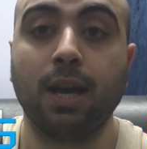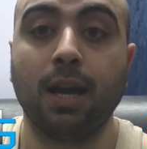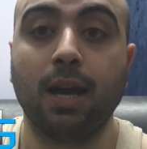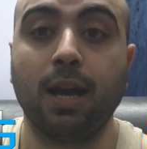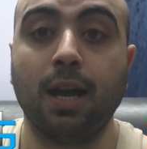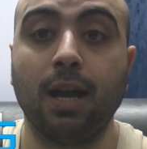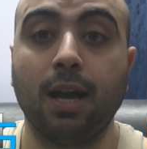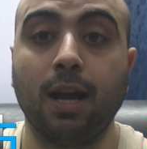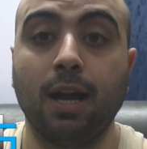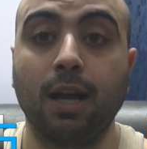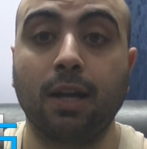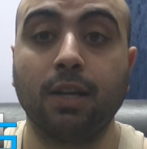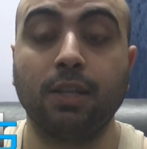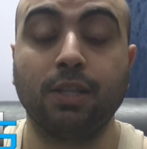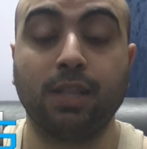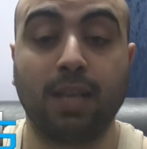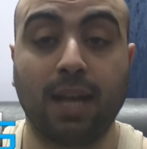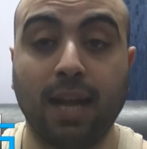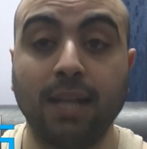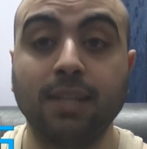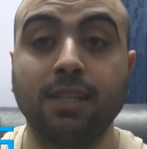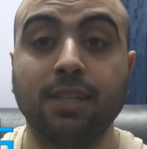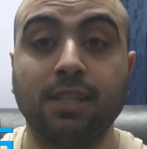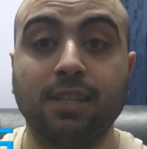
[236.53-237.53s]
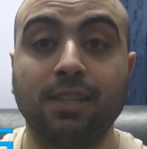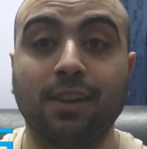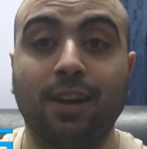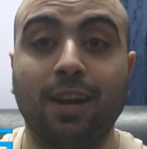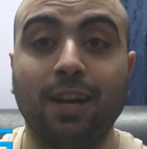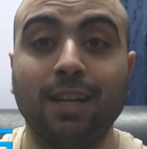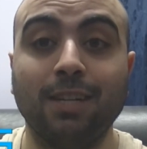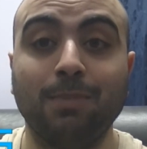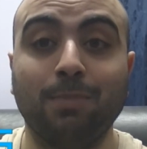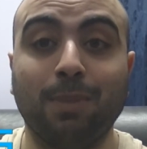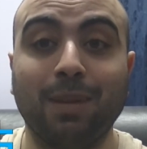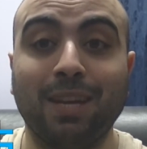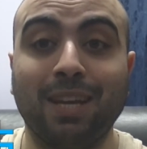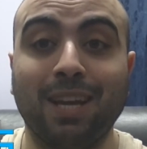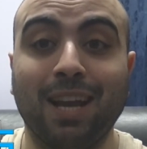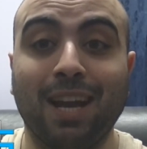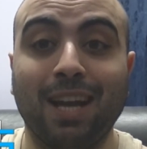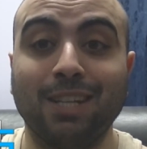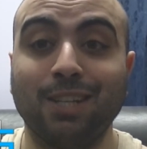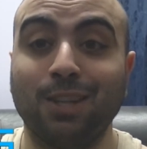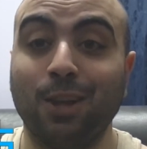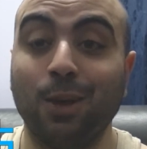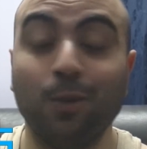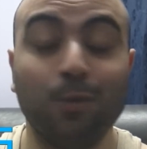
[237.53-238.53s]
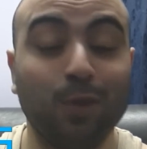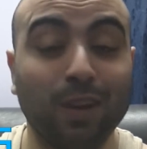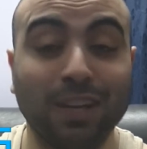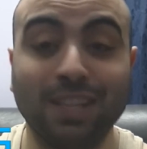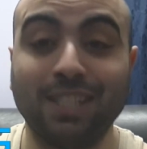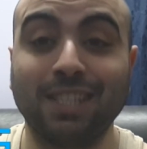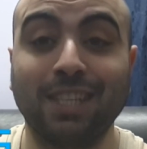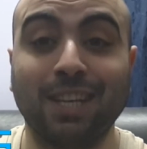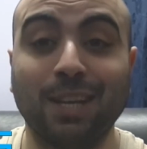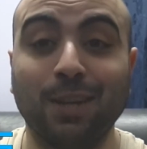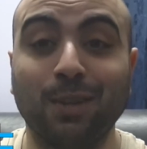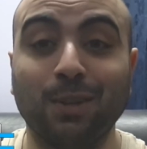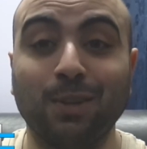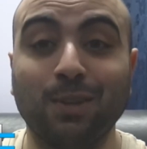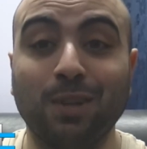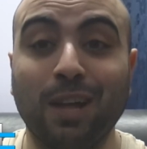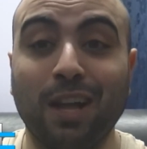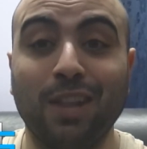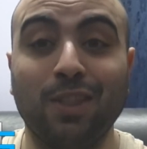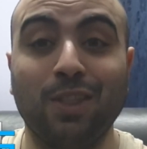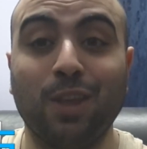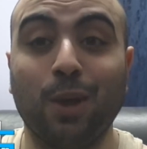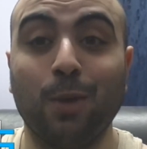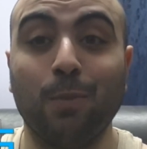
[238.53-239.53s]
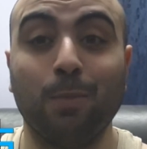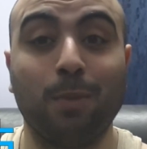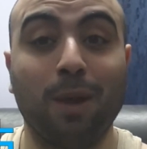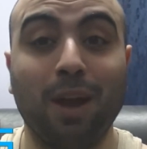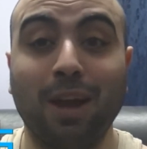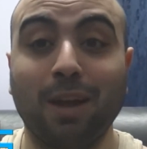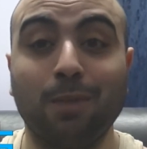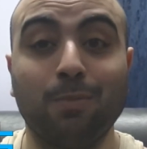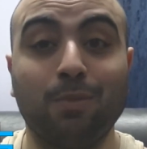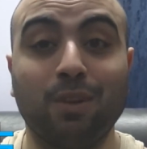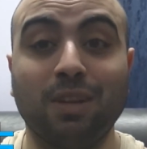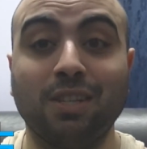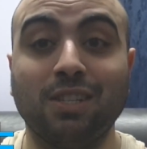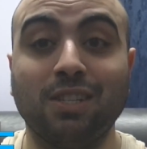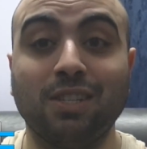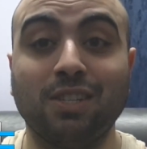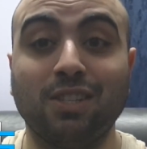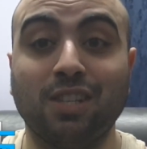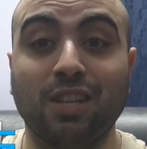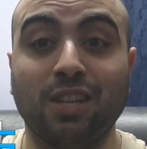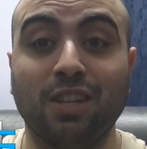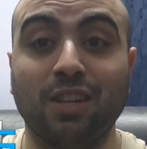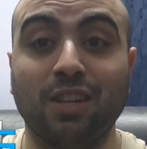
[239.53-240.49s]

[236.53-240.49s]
because he has the size, but he has no ring skill and no mic presence,